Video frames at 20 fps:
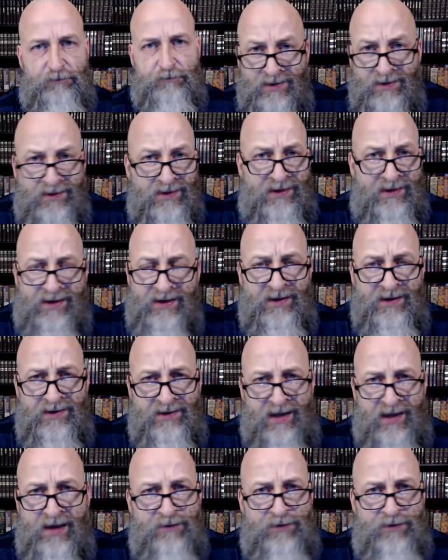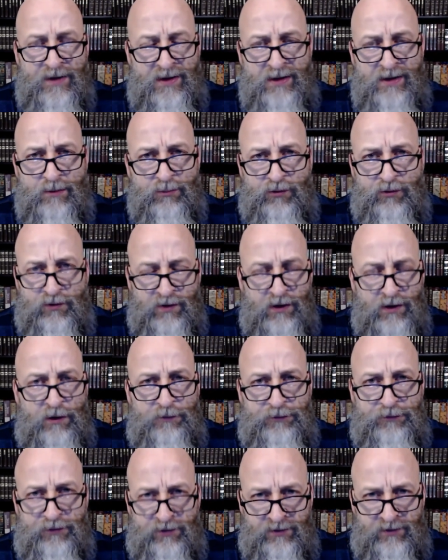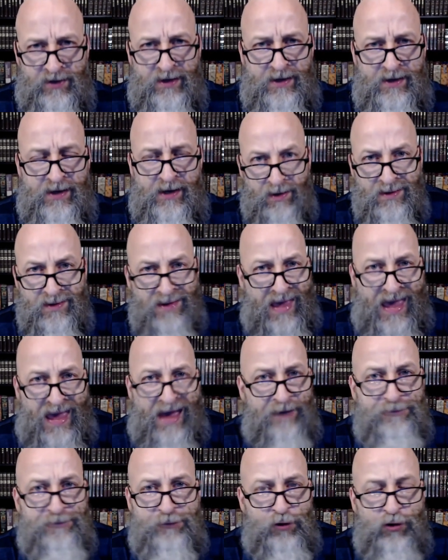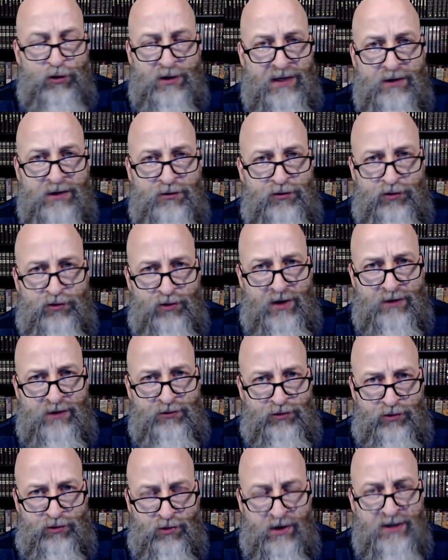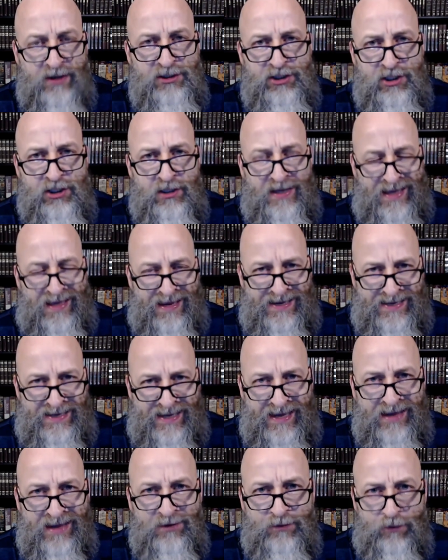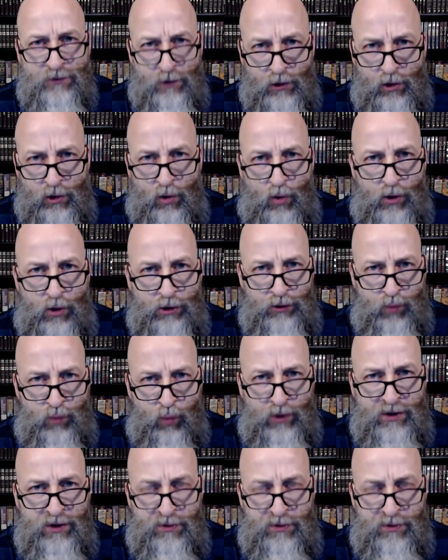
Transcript: King David himself said after his transgression against the Lord with